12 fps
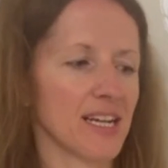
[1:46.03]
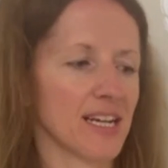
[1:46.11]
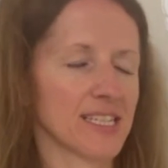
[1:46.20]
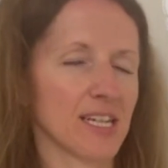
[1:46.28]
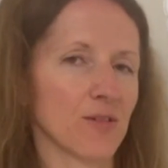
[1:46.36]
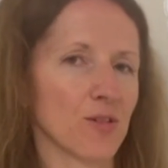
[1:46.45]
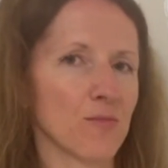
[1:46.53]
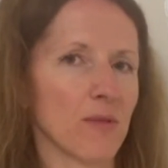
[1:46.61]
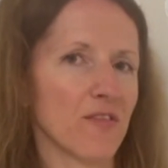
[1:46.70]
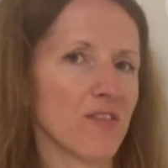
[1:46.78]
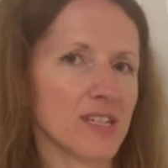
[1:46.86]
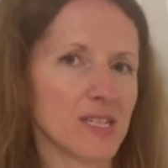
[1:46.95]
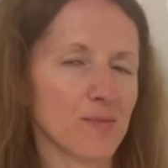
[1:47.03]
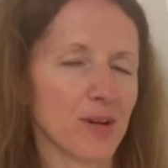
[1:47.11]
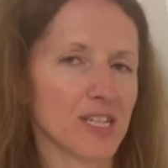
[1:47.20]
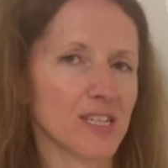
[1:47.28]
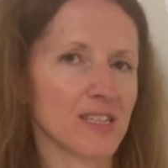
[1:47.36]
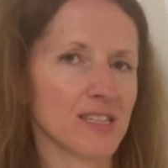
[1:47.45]
and tell you my first
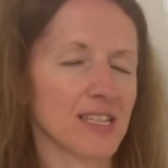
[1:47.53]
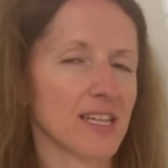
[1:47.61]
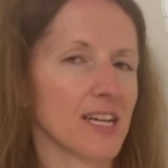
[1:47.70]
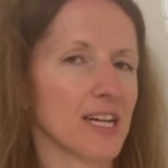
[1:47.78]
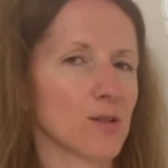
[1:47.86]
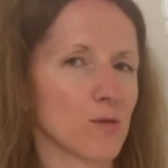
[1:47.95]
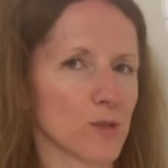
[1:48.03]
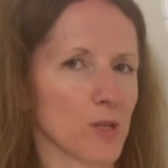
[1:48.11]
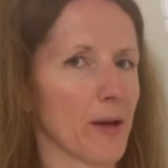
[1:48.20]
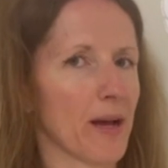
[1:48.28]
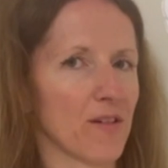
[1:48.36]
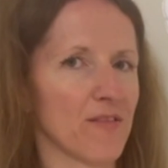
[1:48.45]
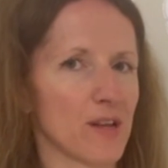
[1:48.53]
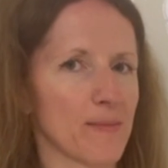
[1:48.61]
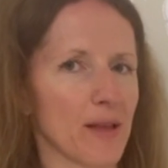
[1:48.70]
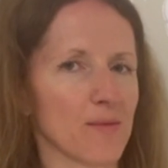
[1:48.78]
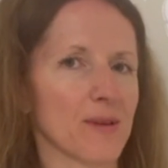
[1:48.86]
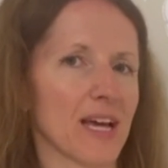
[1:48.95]
impressions and also how I feel
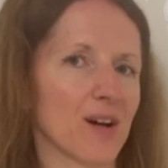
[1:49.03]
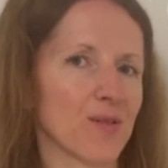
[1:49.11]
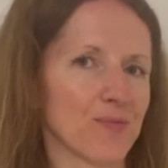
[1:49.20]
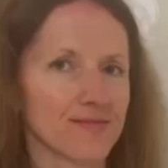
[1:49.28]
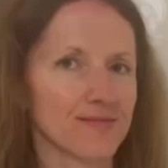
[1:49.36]
about them now.